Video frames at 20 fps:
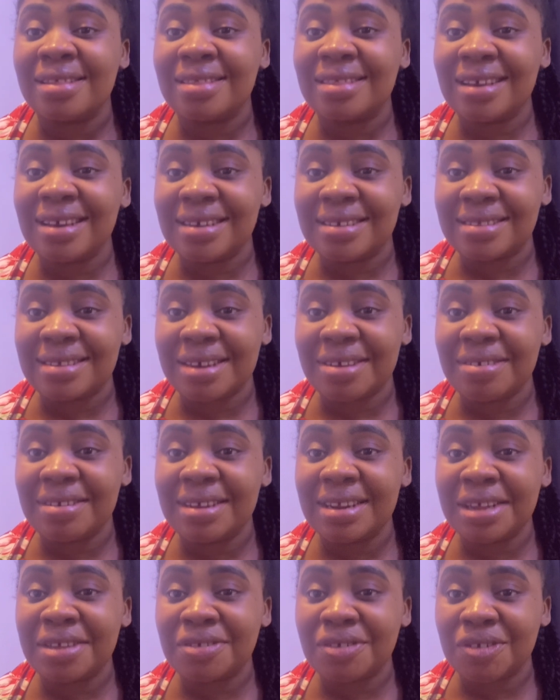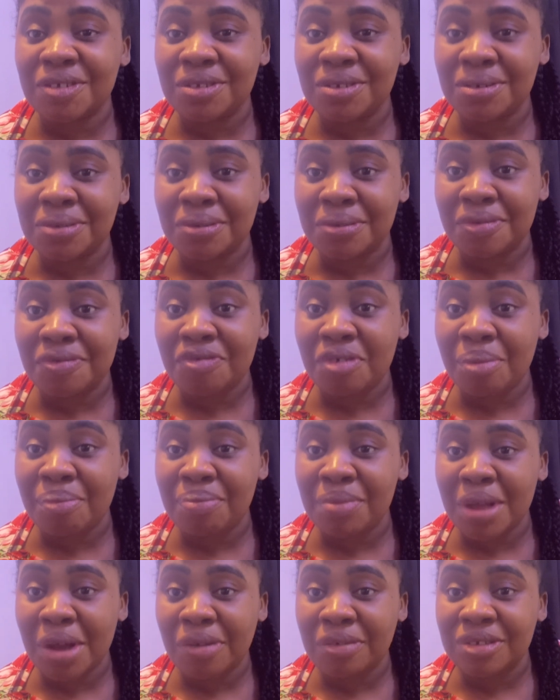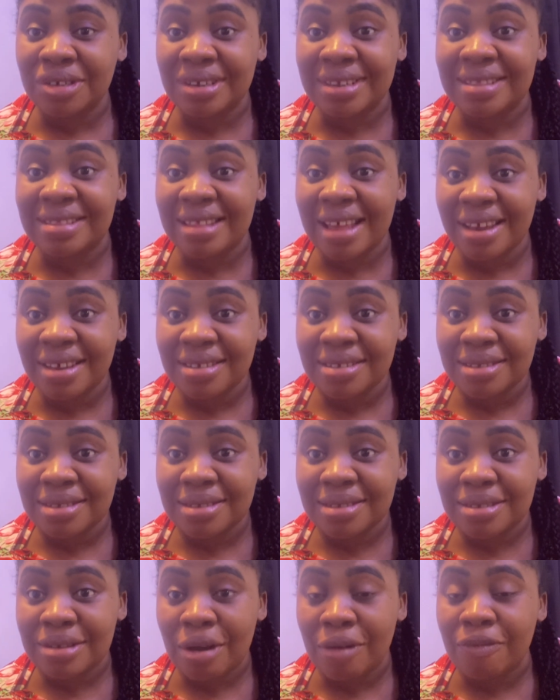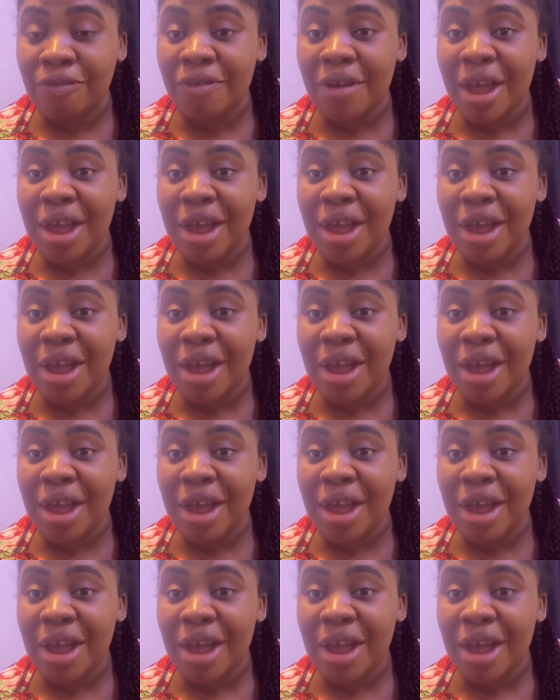things that you needed to do from now to the 10th of